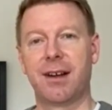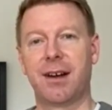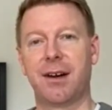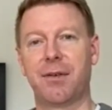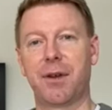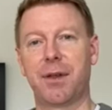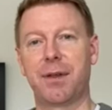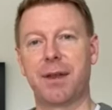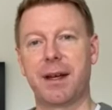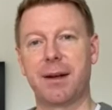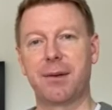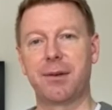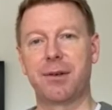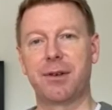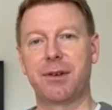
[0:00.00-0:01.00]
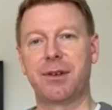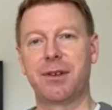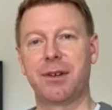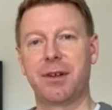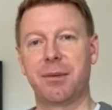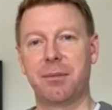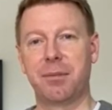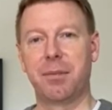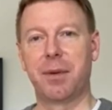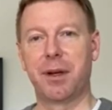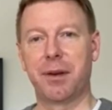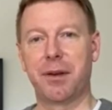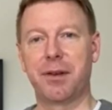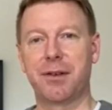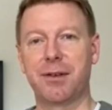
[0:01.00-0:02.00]
of 1,000
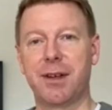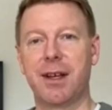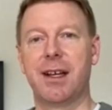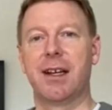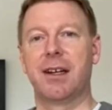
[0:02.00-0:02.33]
mothers.